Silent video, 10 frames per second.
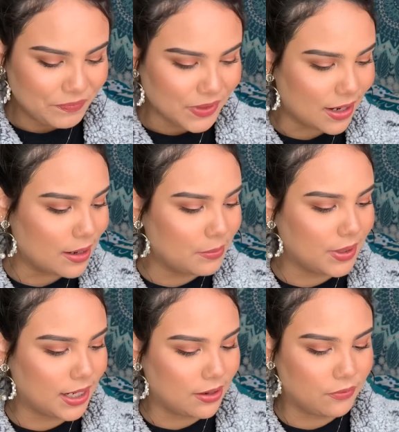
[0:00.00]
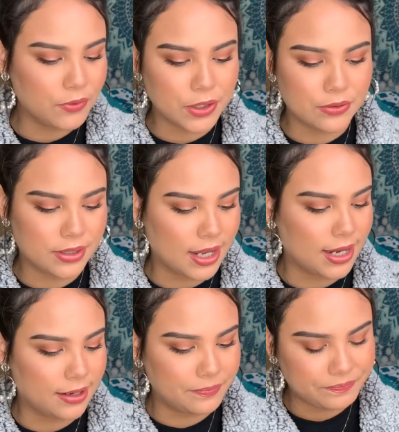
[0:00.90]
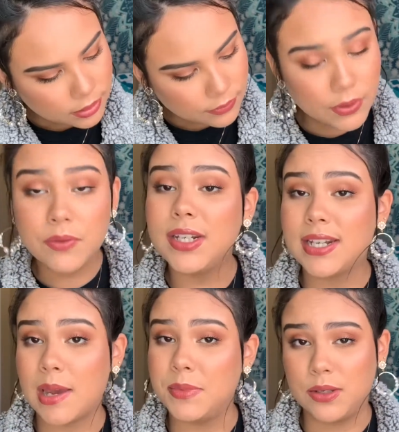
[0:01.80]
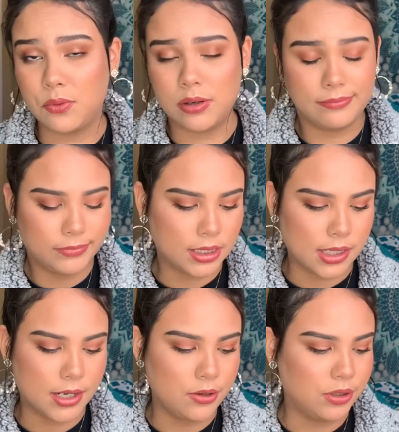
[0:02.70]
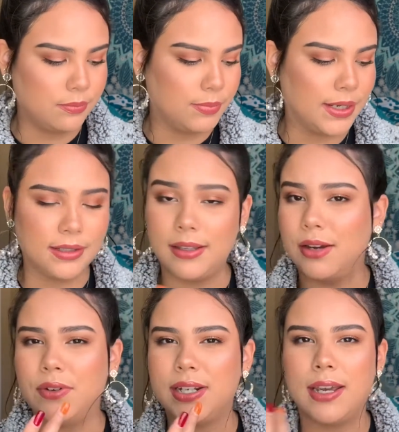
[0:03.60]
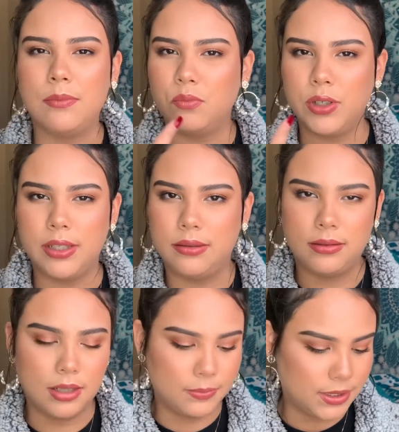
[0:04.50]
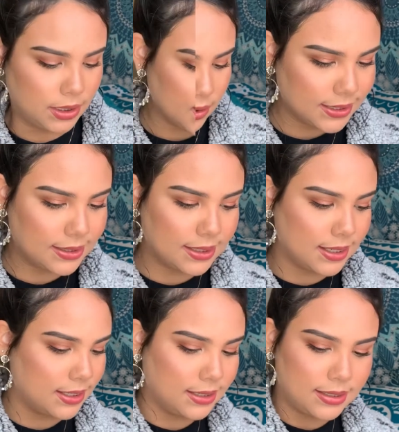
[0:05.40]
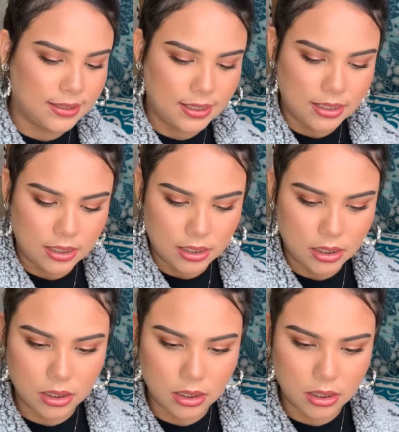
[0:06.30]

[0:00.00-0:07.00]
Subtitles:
And I've used that 15 times as well, because I use it basically every time with the lipstick. Next is the